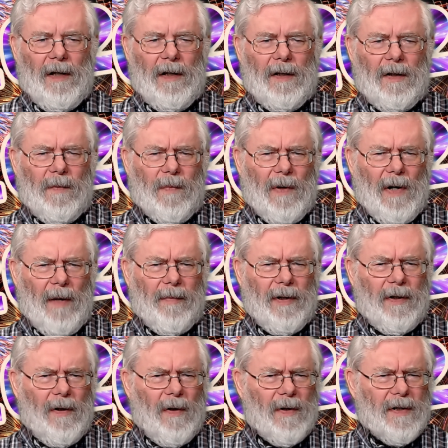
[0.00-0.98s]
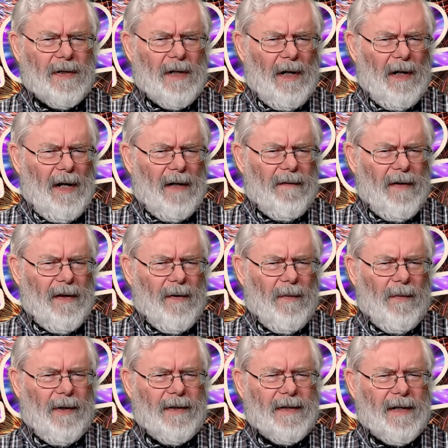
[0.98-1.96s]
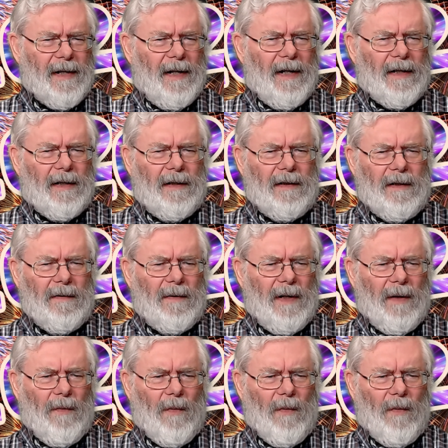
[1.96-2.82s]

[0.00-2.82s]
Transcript: You probably noticed a lot of other words connected to it,